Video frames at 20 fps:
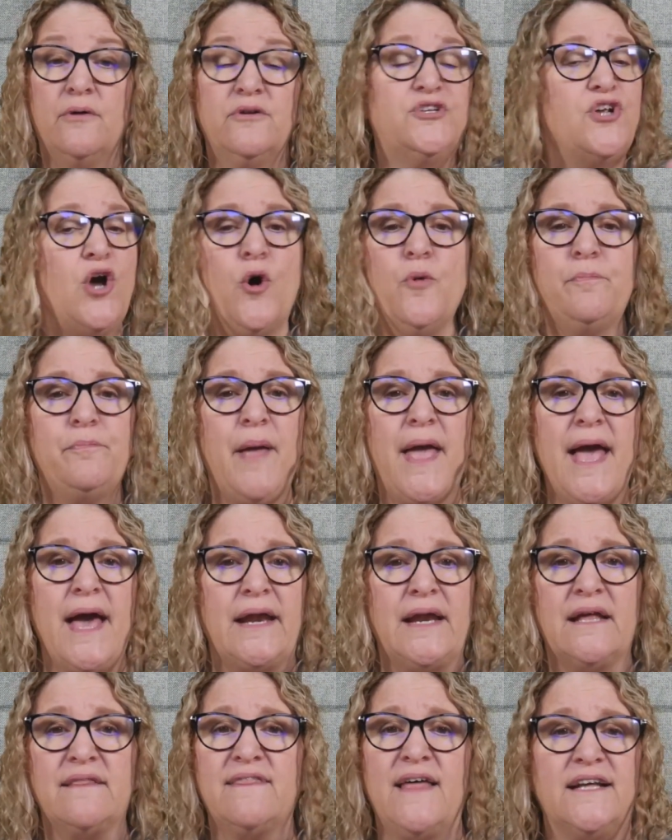Don't
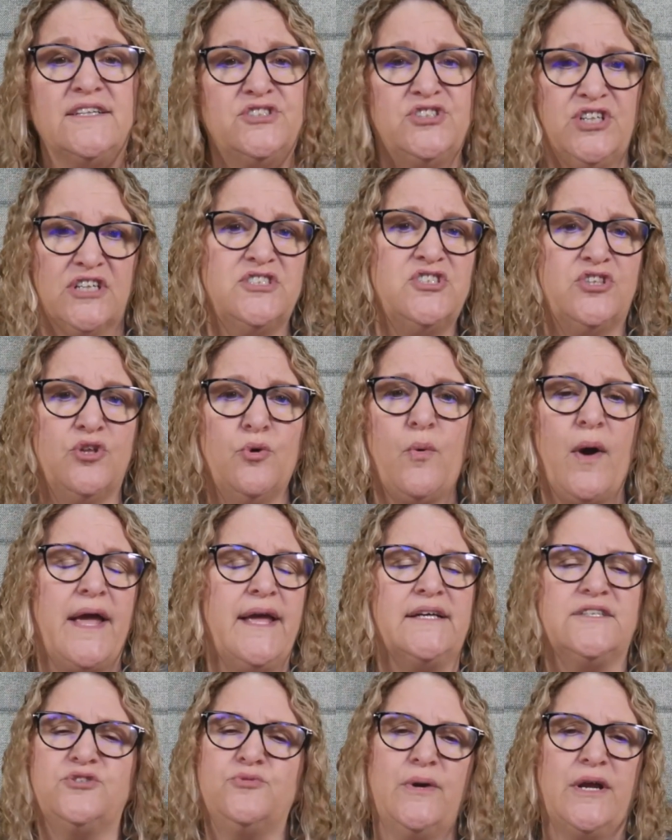panic. That's just the
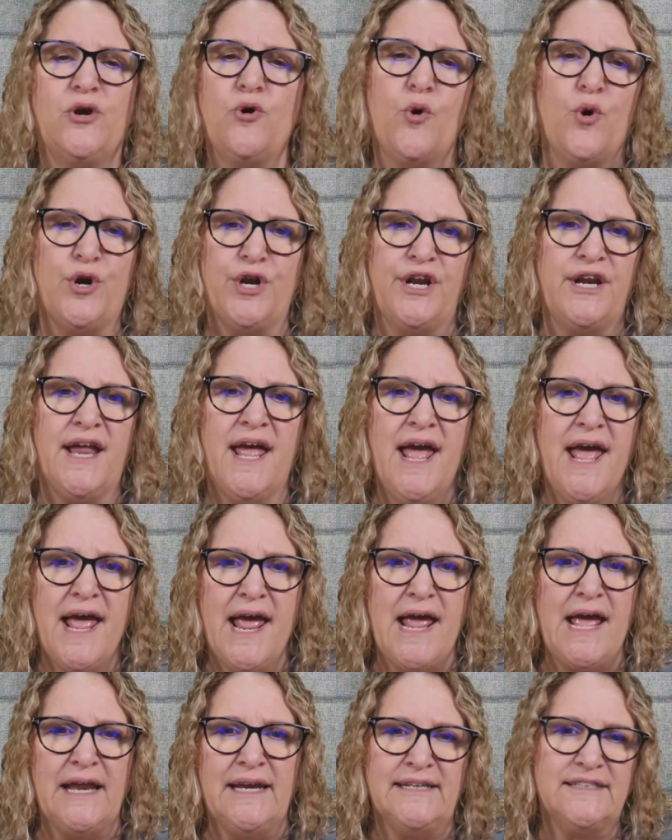way it's recorded,
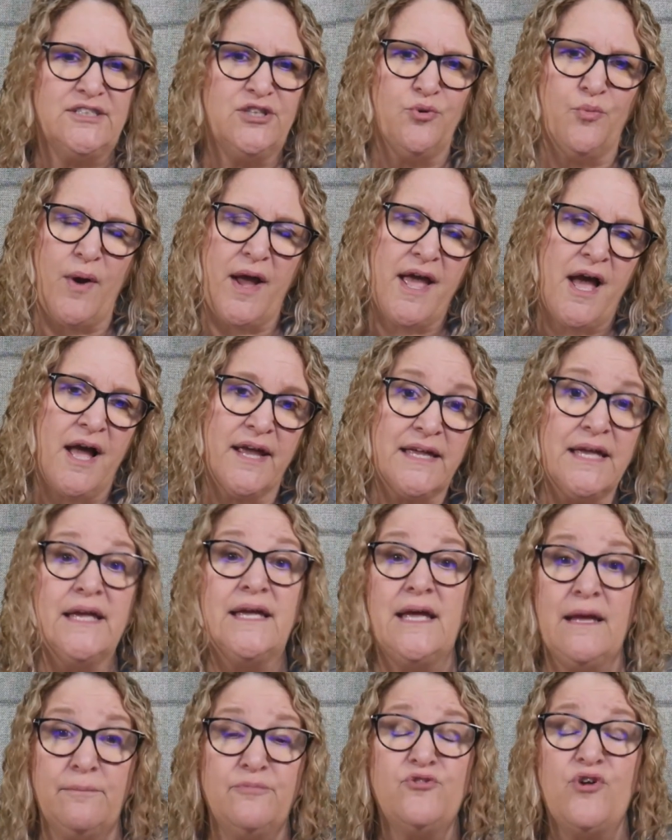and it's the way I can
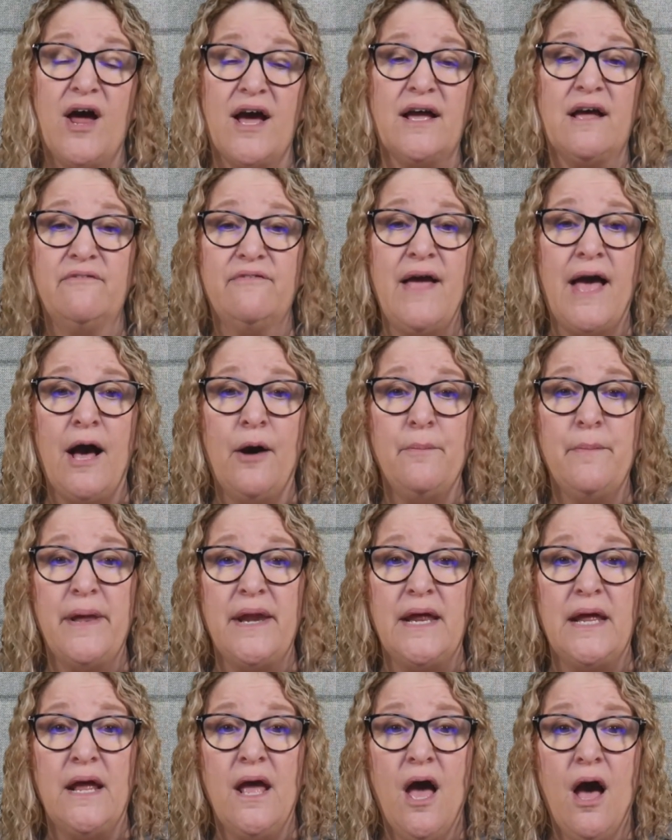keep track of how
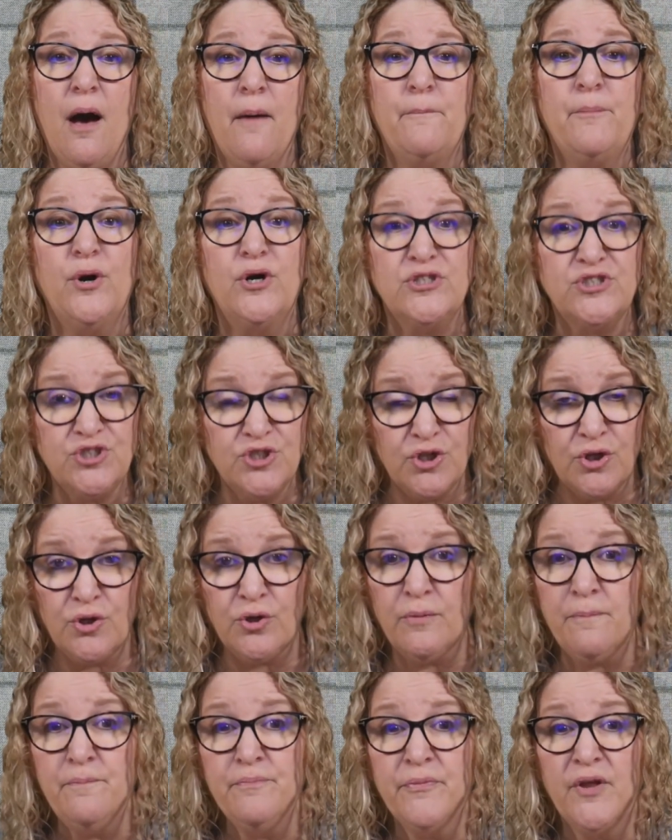many professional